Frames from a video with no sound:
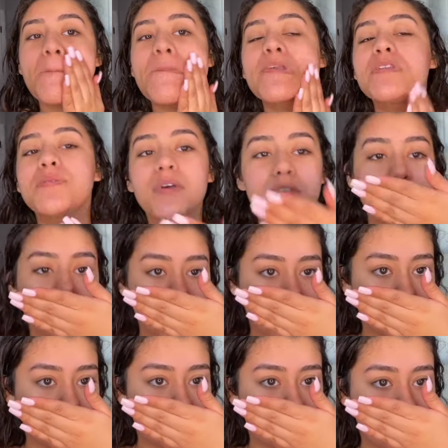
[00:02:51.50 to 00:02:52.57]
smells
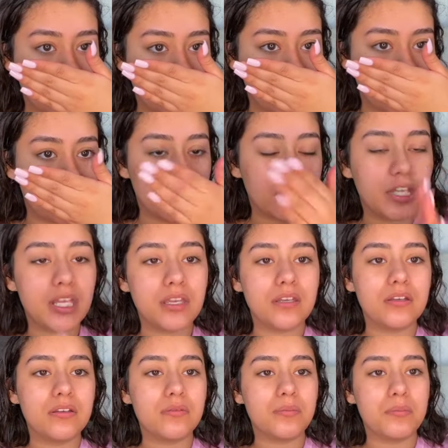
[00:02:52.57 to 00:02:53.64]
like
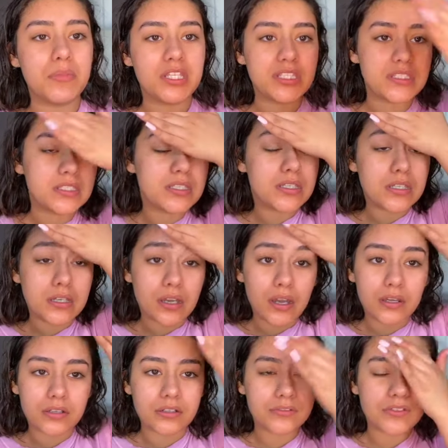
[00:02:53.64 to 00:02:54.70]
minty,
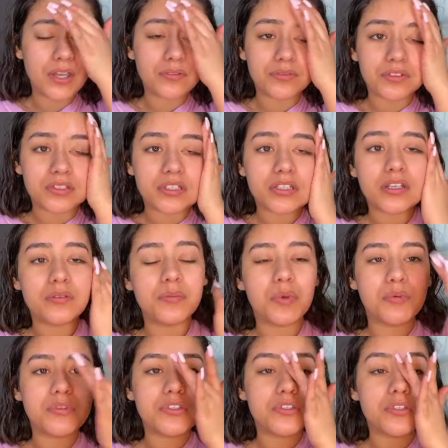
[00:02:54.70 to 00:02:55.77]
kind of. Not really, maybe
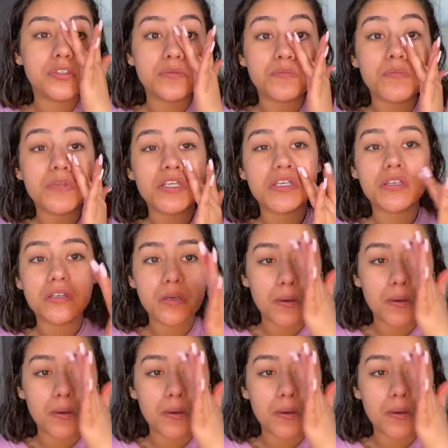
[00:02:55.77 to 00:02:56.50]
it's just me.